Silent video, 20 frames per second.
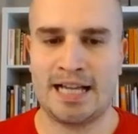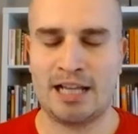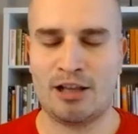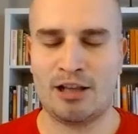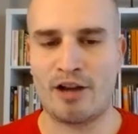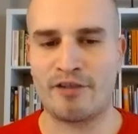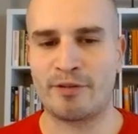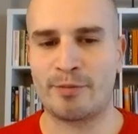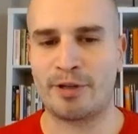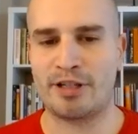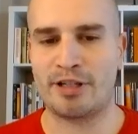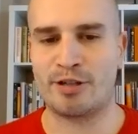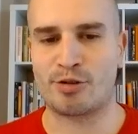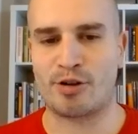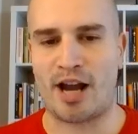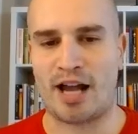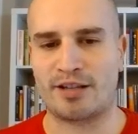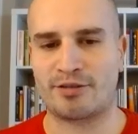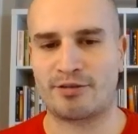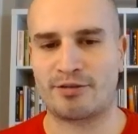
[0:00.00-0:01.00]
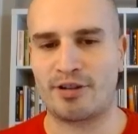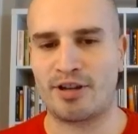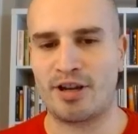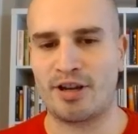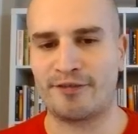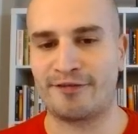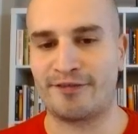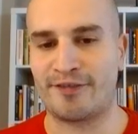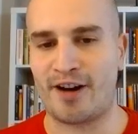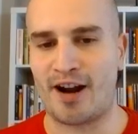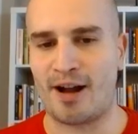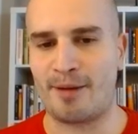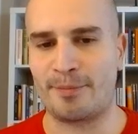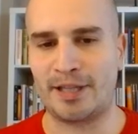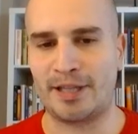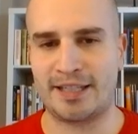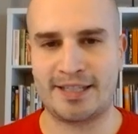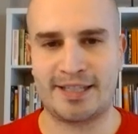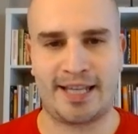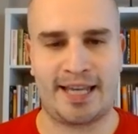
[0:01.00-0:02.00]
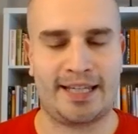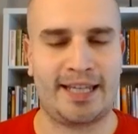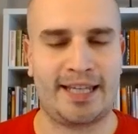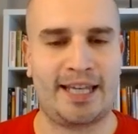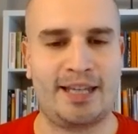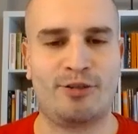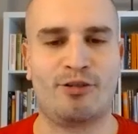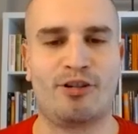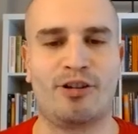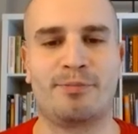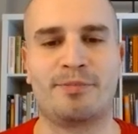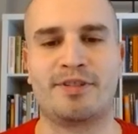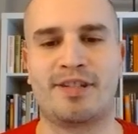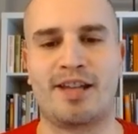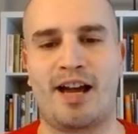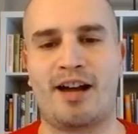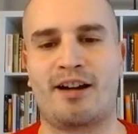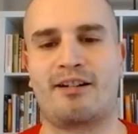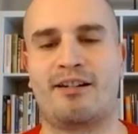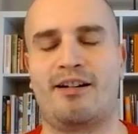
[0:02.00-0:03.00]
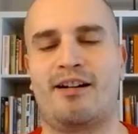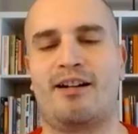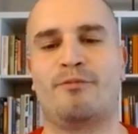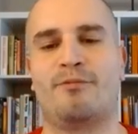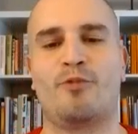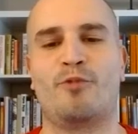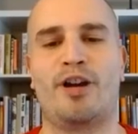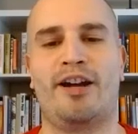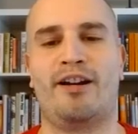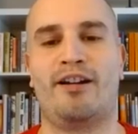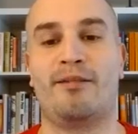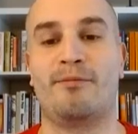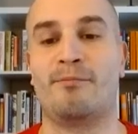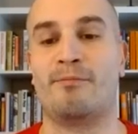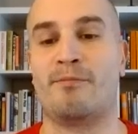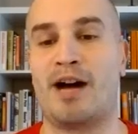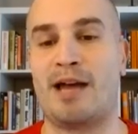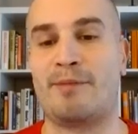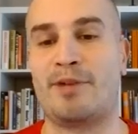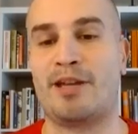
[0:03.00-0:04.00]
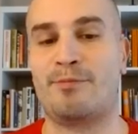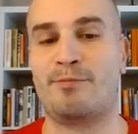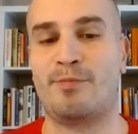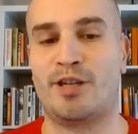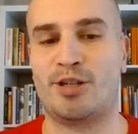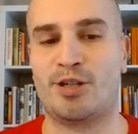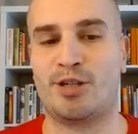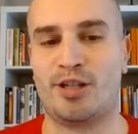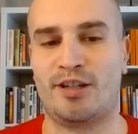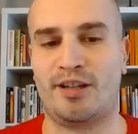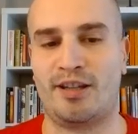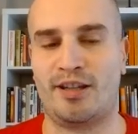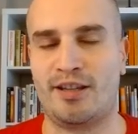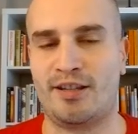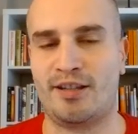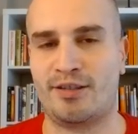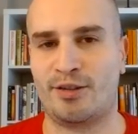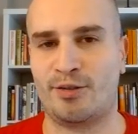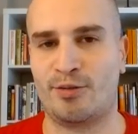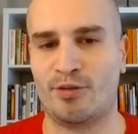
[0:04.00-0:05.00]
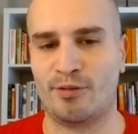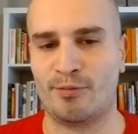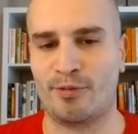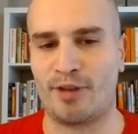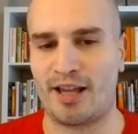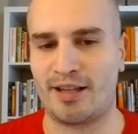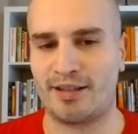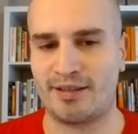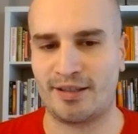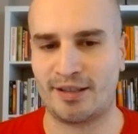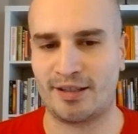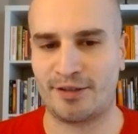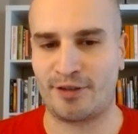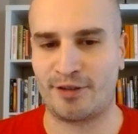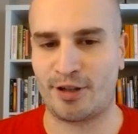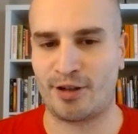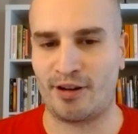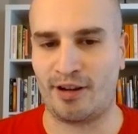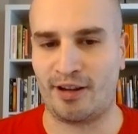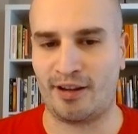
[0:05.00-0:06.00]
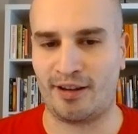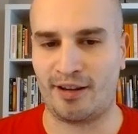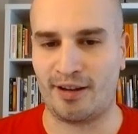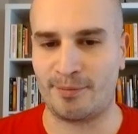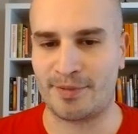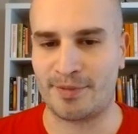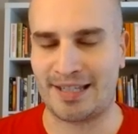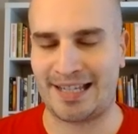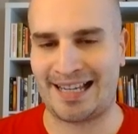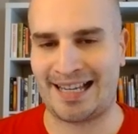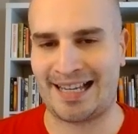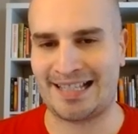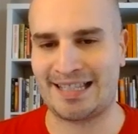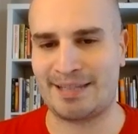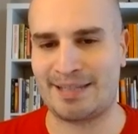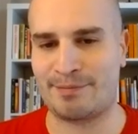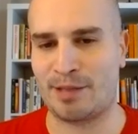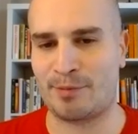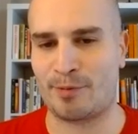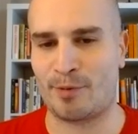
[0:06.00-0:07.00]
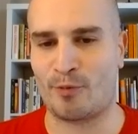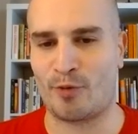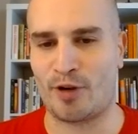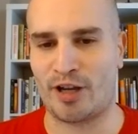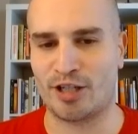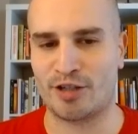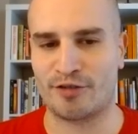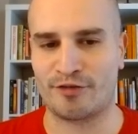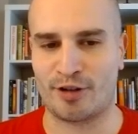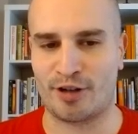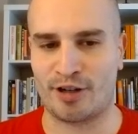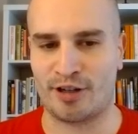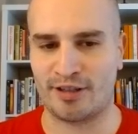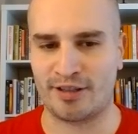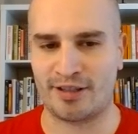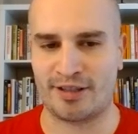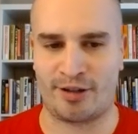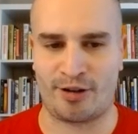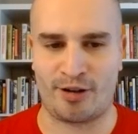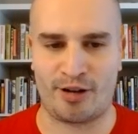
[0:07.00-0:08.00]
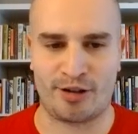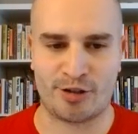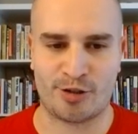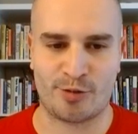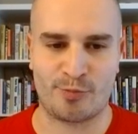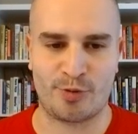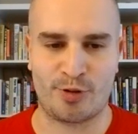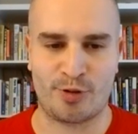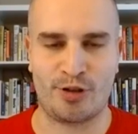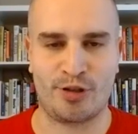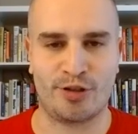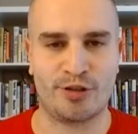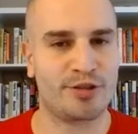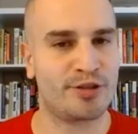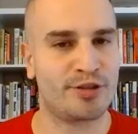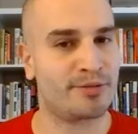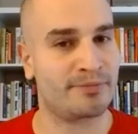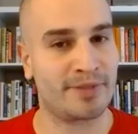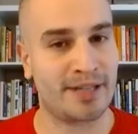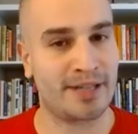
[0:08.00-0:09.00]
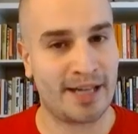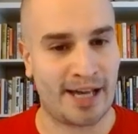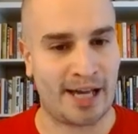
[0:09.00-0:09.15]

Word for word: Hello, everybody. Drasco here from 10knorm.com, where my main mission is to normalize six figure incomes as the minimum wage for heart centered entrepreneurs.